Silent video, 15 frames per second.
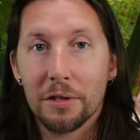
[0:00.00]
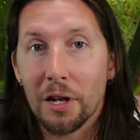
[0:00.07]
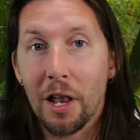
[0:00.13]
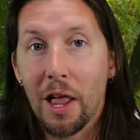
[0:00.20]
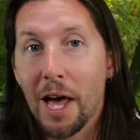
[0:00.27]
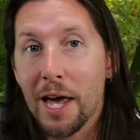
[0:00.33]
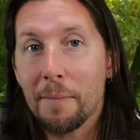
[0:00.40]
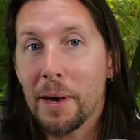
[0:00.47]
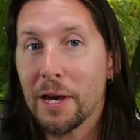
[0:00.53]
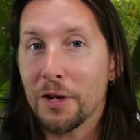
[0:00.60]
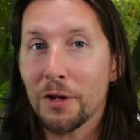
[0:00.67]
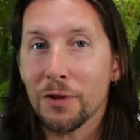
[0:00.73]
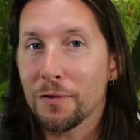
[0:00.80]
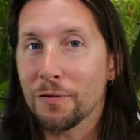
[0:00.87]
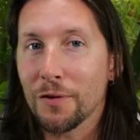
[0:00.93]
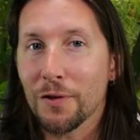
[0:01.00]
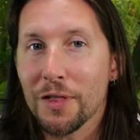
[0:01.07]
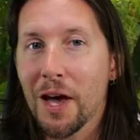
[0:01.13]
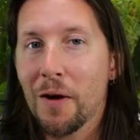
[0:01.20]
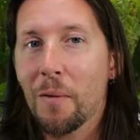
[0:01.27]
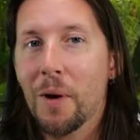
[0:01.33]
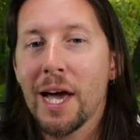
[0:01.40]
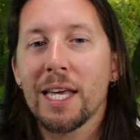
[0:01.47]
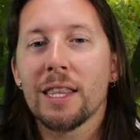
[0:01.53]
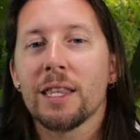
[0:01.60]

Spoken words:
the light making you feel that way.